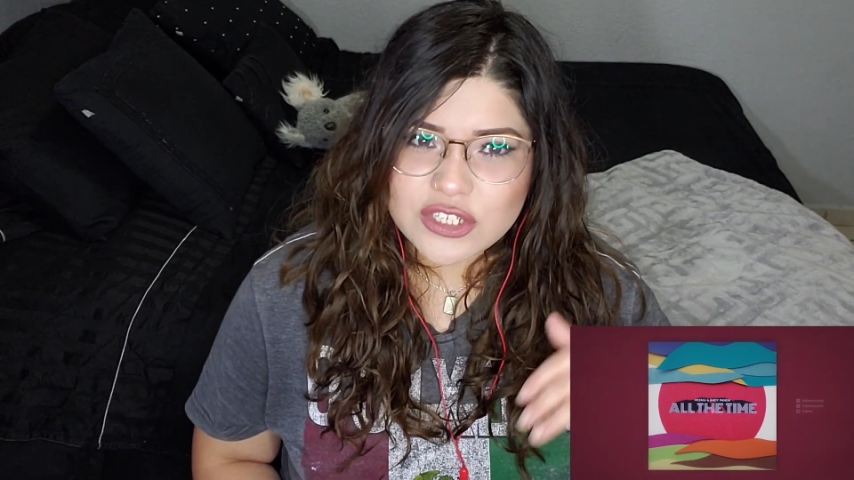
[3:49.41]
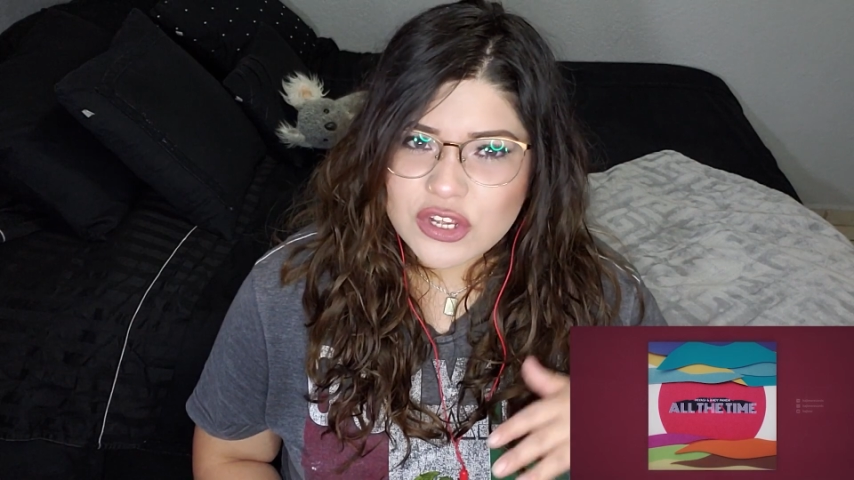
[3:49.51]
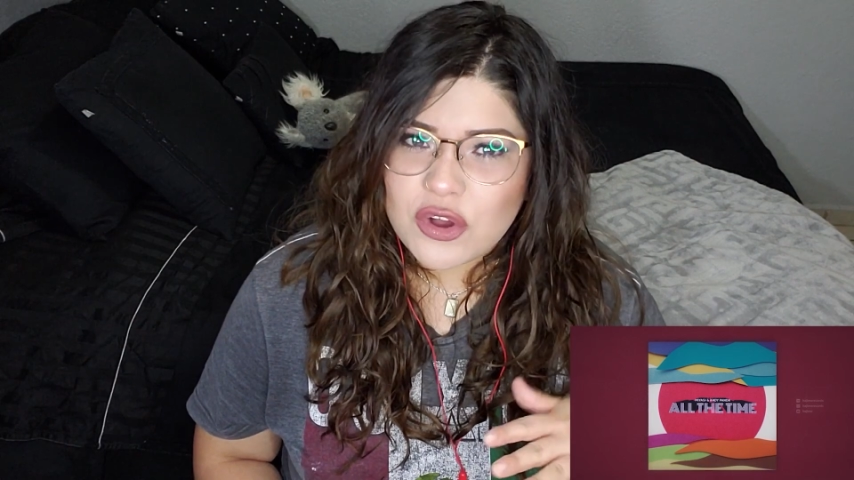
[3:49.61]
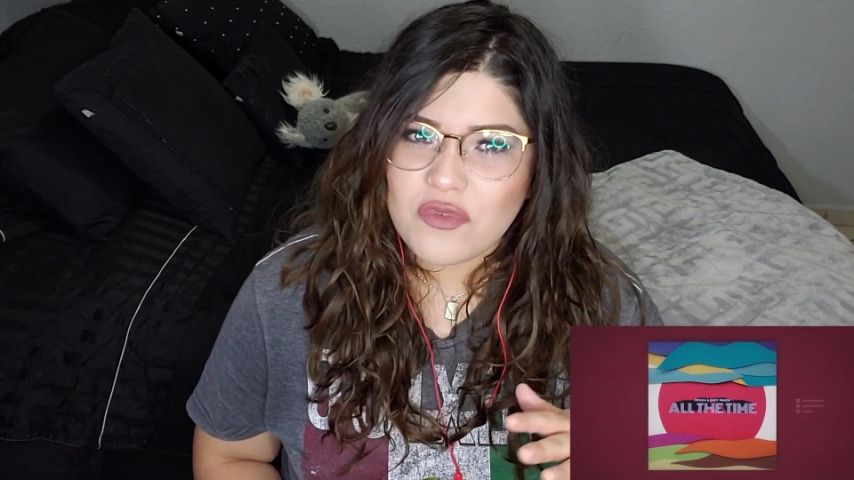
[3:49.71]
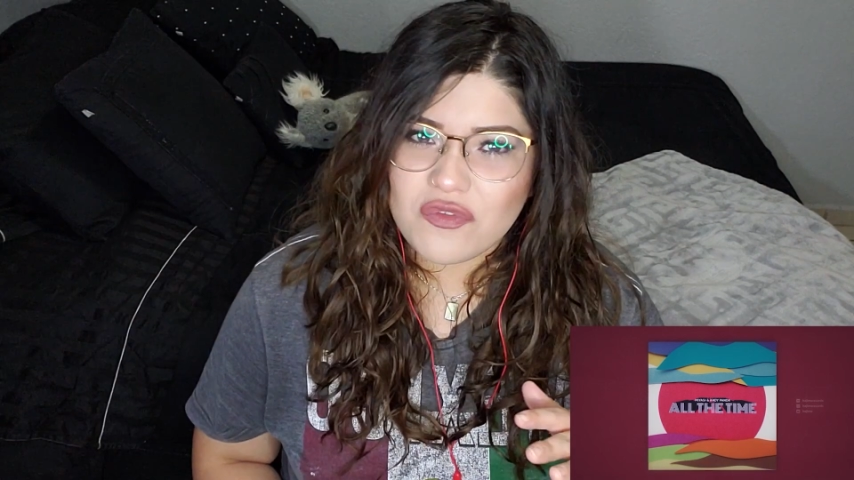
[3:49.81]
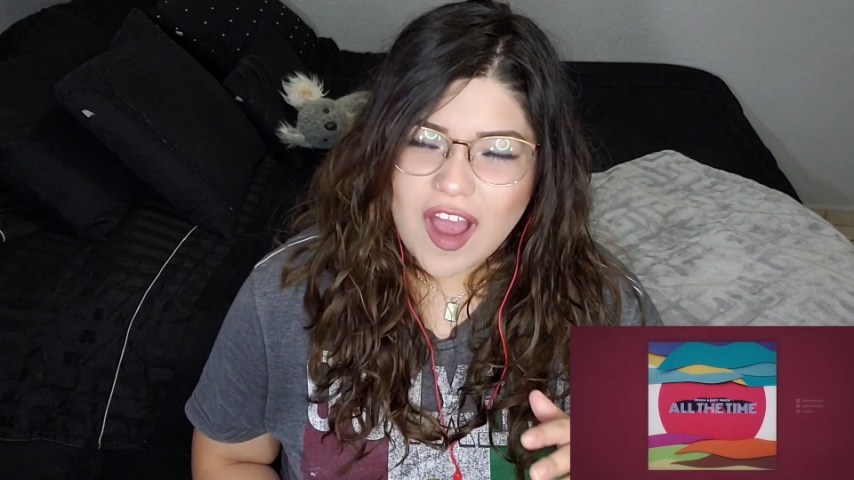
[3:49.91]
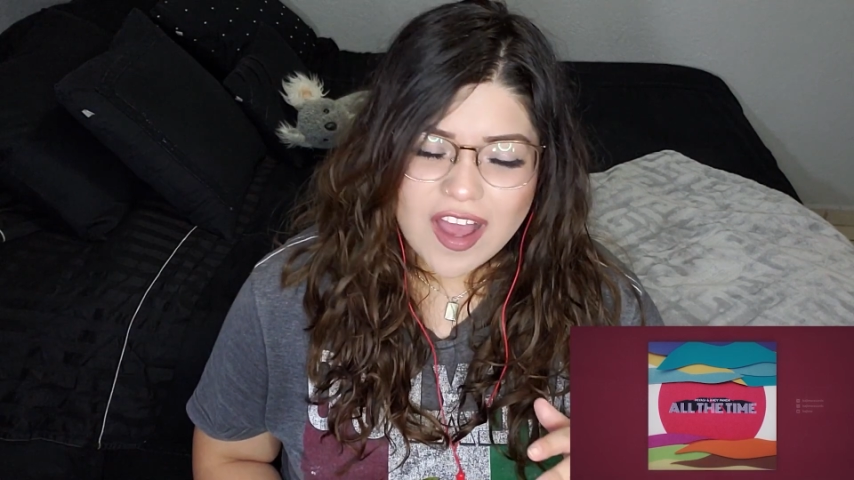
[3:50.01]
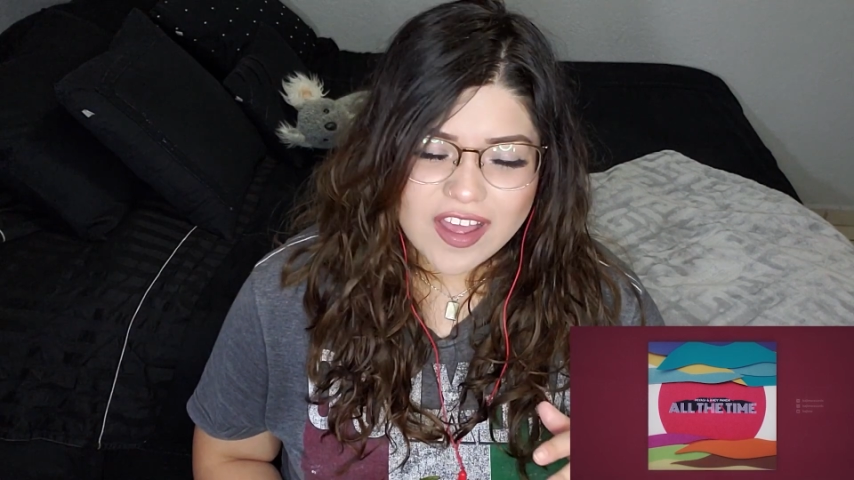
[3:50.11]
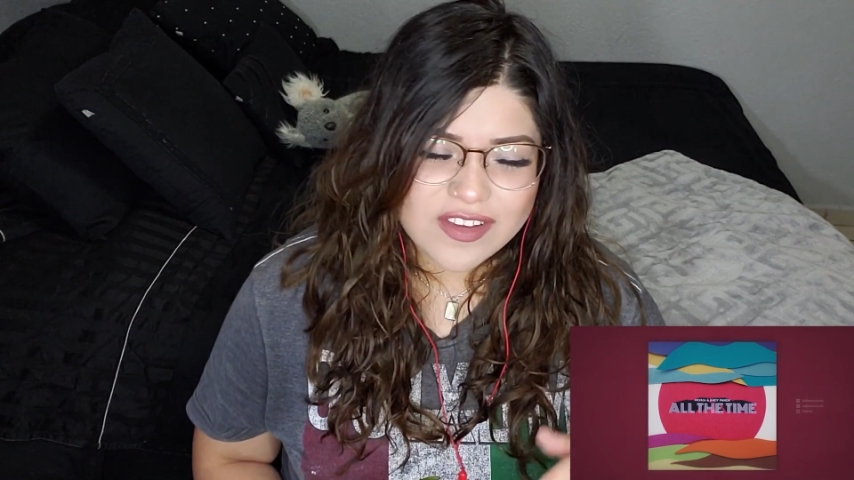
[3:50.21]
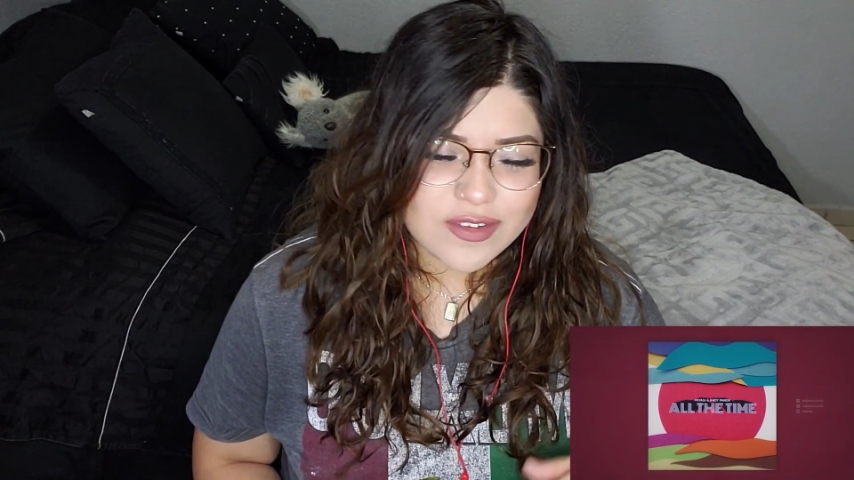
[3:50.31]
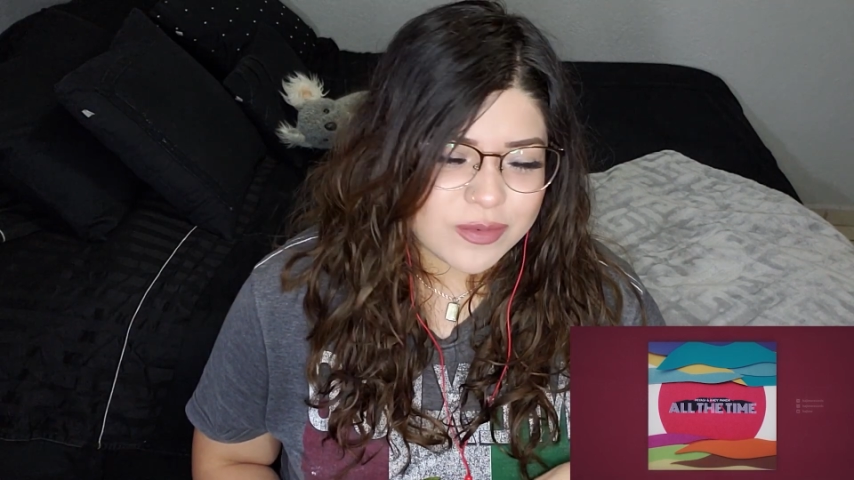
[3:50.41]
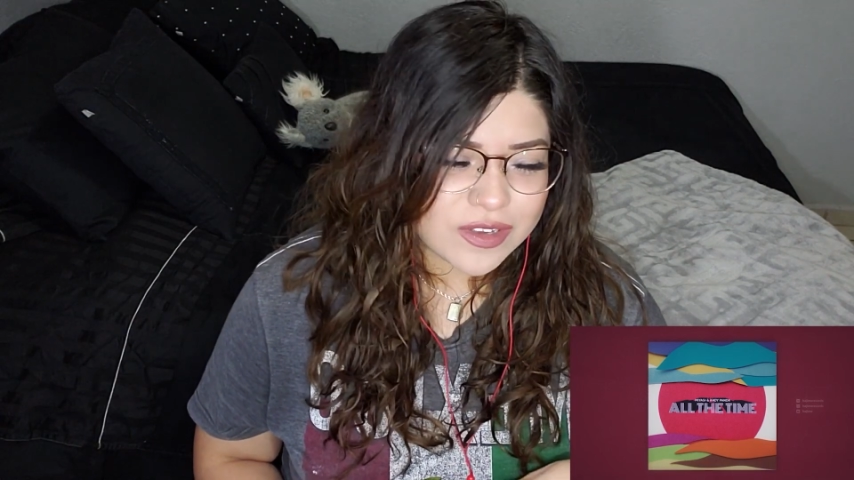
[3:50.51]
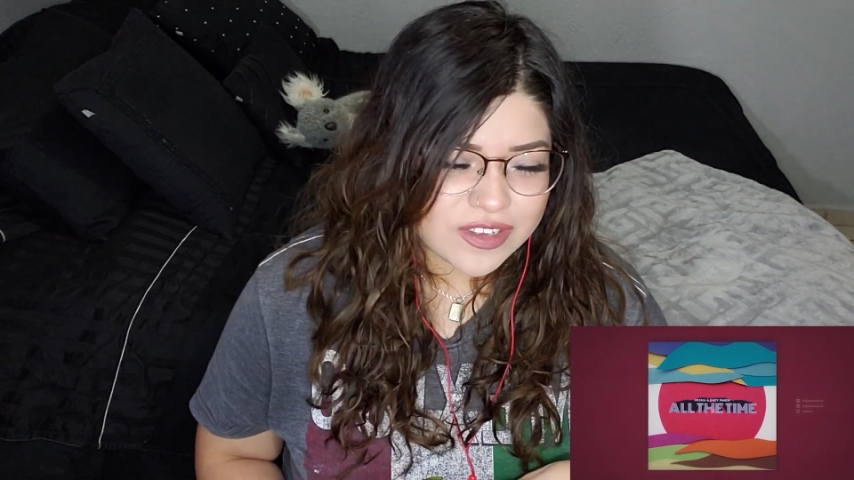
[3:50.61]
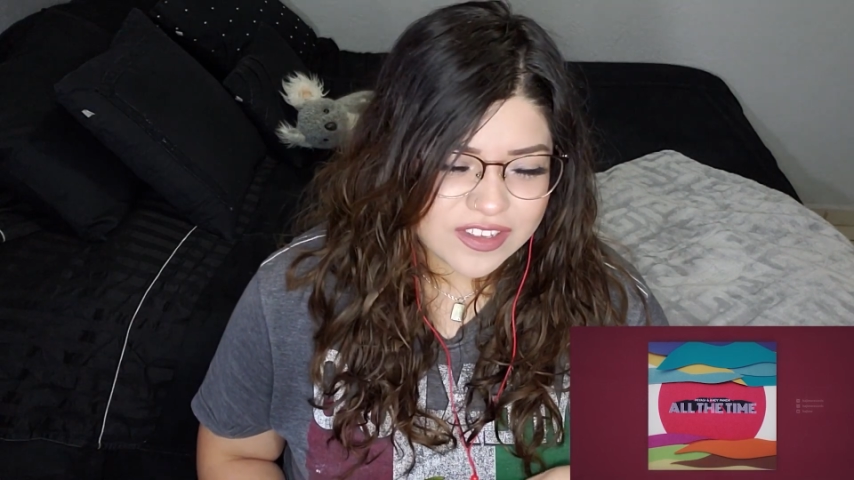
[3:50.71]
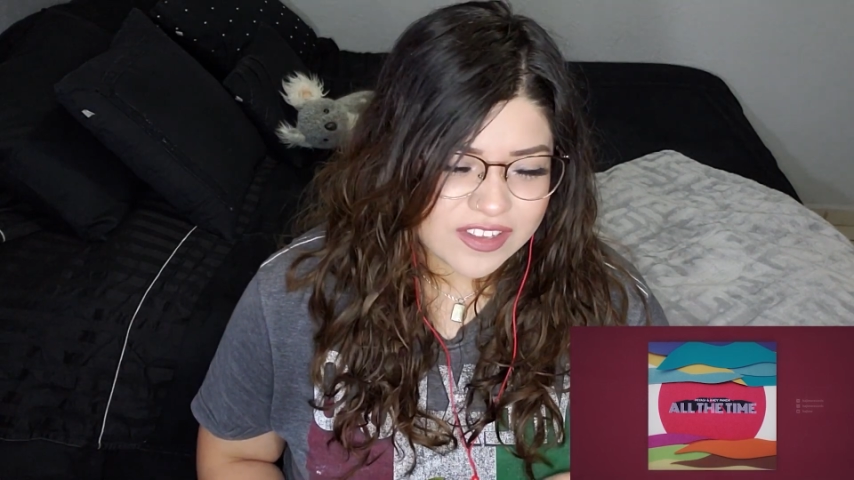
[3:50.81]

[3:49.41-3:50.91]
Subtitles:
chill vibe,